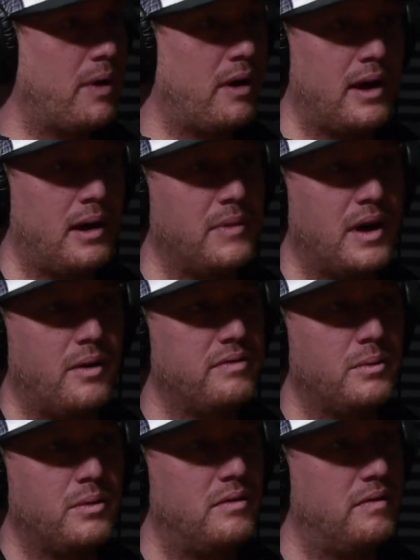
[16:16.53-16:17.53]
I am now if
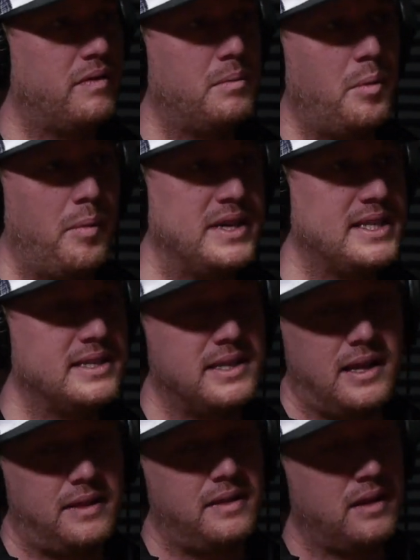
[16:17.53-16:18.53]
it weren't for my missus, and
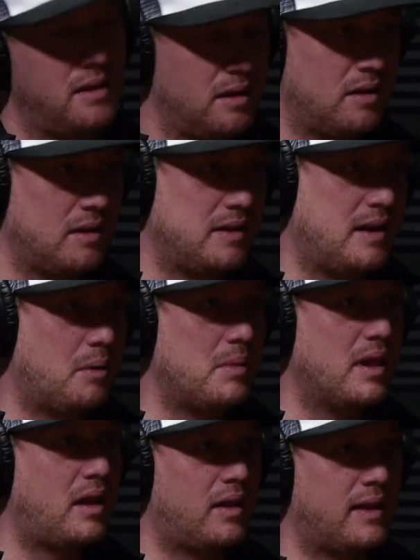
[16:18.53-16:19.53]
then now my
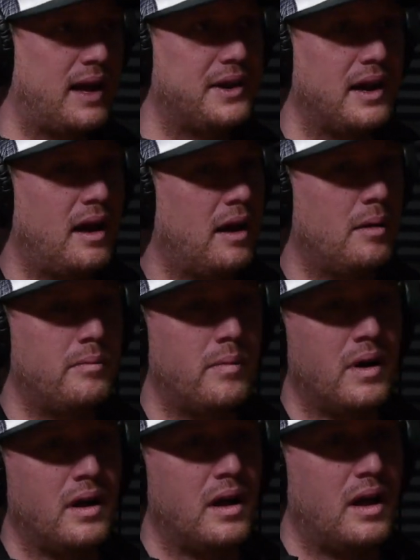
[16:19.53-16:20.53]
little lad.
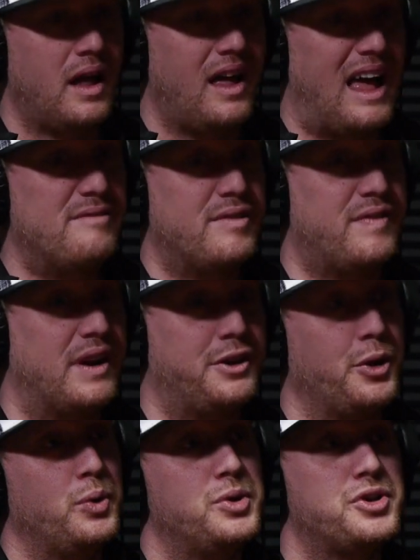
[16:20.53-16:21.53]
Everything I
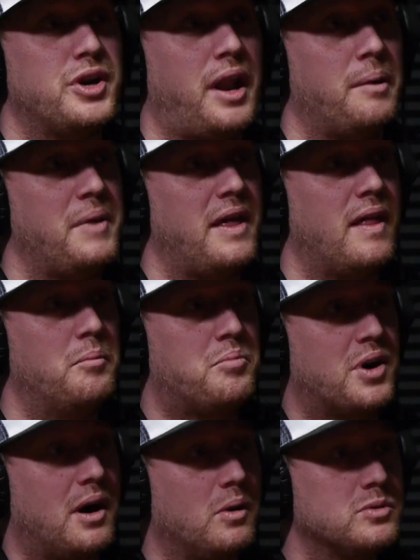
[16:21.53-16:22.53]
do is trying to make them
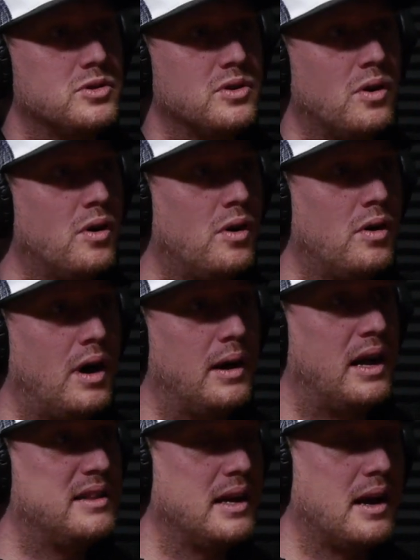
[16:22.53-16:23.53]
proud. So
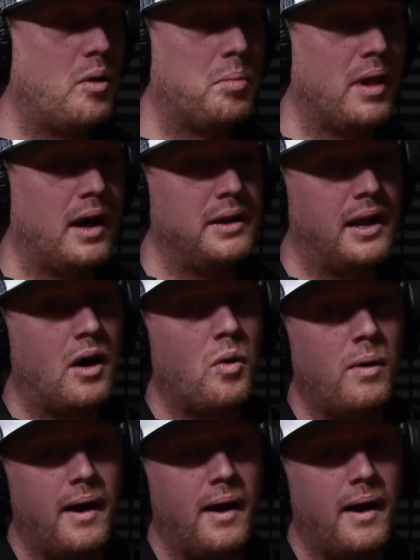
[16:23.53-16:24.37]
I dig out blind now.